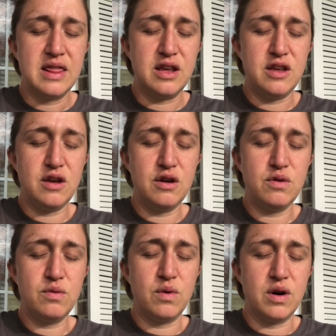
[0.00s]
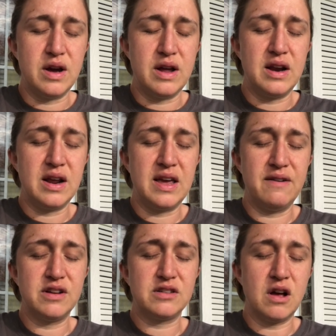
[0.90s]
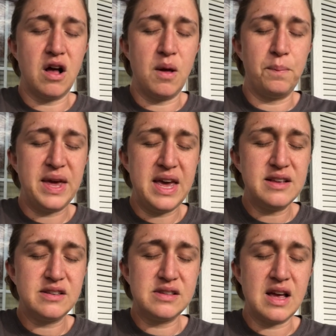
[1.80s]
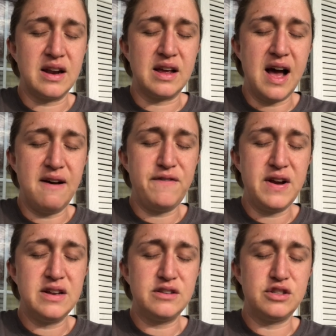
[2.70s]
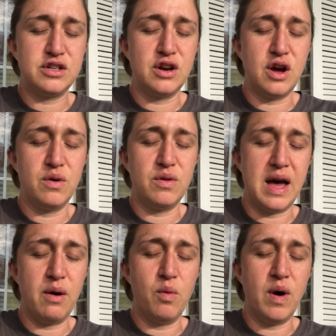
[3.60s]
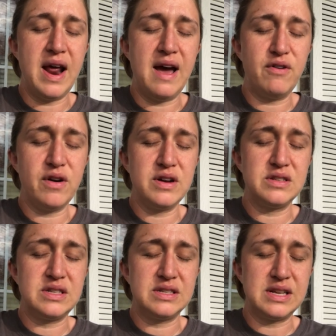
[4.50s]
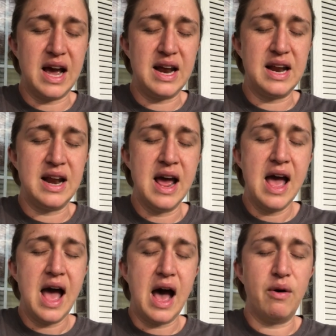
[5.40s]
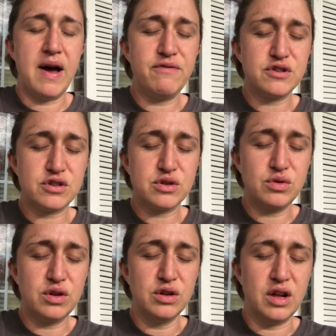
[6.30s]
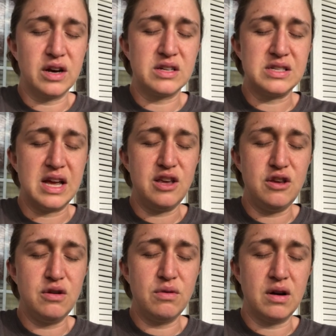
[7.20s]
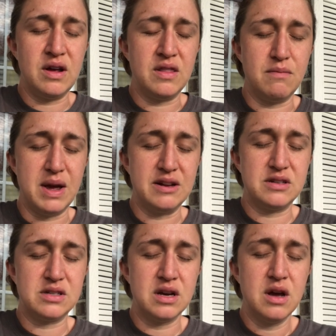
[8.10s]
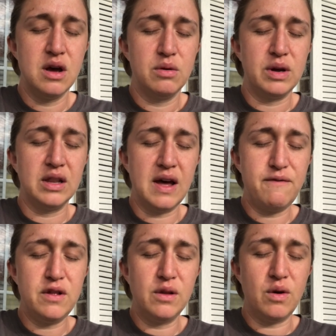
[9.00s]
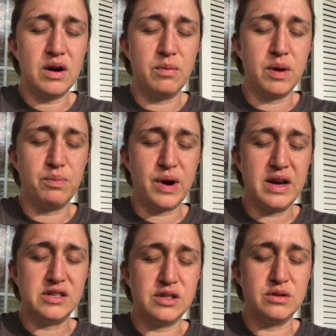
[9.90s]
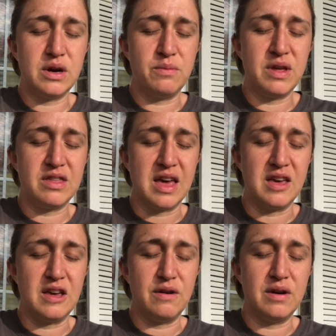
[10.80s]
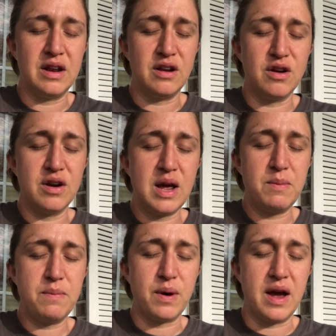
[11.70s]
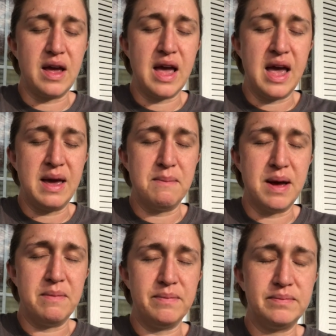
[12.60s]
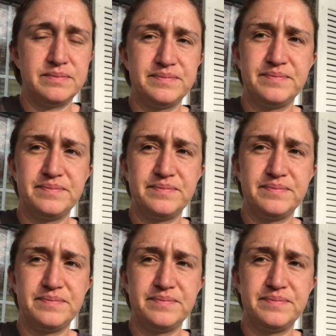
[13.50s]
that you would give us all peace and confidence to know that whatever is decided, however school looks, that you are in the midst. We love you, Lord, and we praise you and we thank you. In your name we pray. Amen.